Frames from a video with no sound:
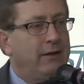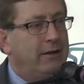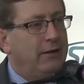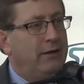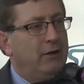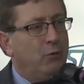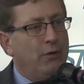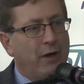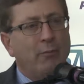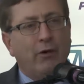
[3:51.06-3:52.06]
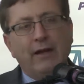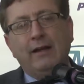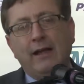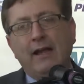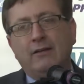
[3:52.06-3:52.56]
We're number
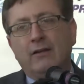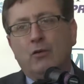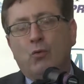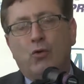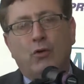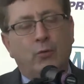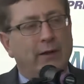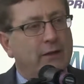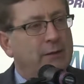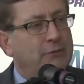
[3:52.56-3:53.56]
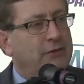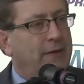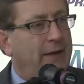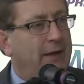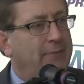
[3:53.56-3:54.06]
88 in the world when it comes
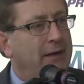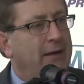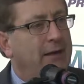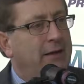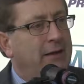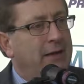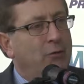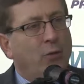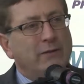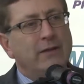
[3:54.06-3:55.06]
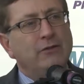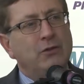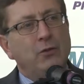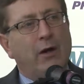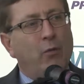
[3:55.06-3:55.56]
to that. And one thing,
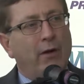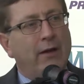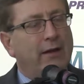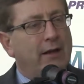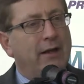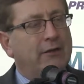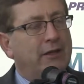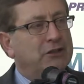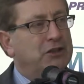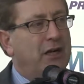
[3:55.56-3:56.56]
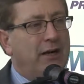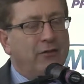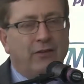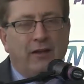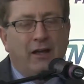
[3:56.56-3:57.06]
too, I wanted to kind of touch on
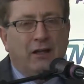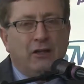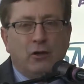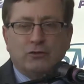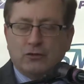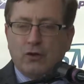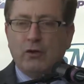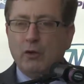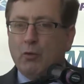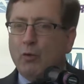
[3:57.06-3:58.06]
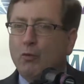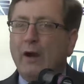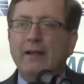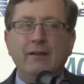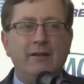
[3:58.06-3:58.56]
is that, you know, certainly we're
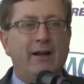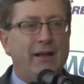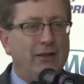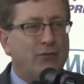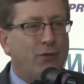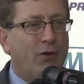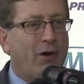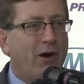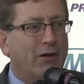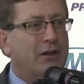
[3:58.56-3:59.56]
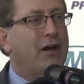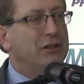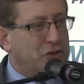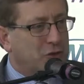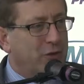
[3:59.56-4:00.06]
recognized for our
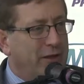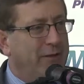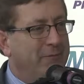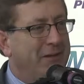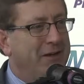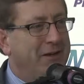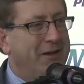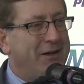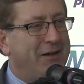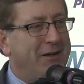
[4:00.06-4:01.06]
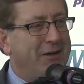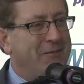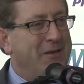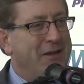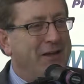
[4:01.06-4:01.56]
country
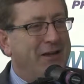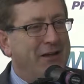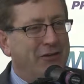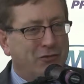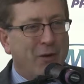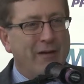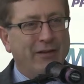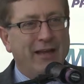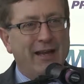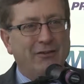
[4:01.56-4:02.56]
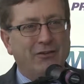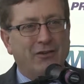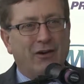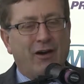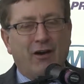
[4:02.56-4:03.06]

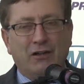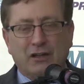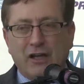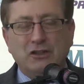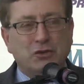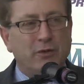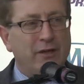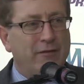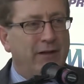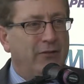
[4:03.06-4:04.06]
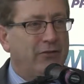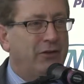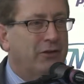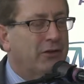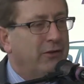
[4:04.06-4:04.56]
extravaganzas, our country events
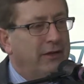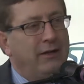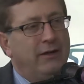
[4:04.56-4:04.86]
that are occurring